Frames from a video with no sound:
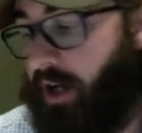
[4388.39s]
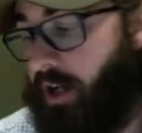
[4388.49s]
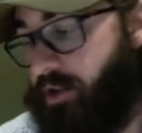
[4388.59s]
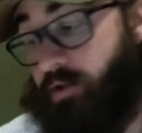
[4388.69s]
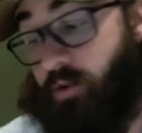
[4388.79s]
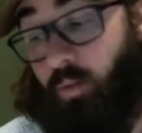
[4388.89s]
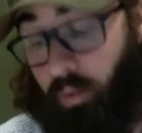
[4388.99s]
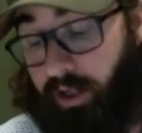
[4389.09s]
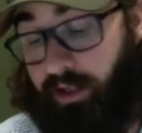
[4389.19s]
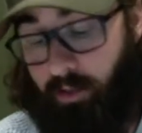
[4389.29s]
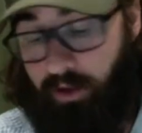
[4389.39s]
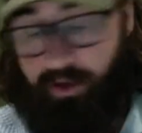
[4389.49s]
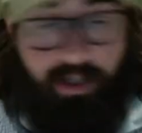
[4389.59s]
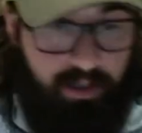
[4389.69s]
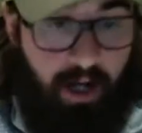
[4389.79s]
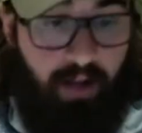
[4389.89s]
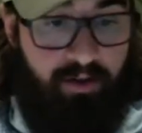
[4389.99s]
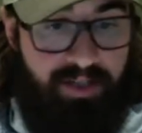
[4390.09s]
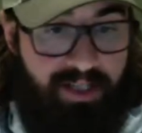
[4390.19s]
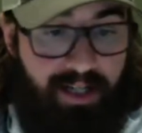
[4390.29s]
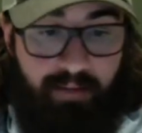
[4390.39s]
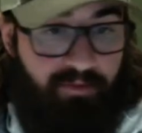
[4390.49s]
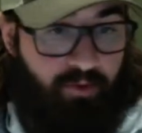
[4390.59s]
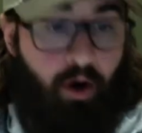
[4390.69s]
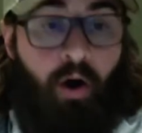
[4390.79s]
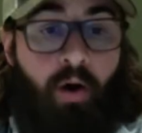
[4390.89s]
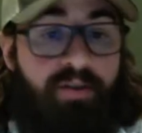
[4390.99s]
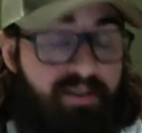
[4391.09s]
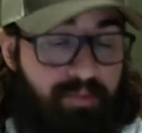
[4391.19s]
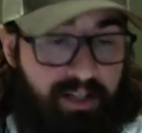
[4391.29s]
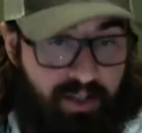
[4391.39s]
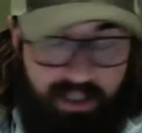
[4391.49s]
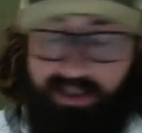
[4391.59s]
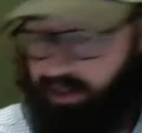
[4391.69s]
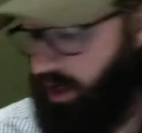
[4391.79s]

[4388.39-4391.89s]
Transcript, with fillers: so it's a really really good color scheme for all species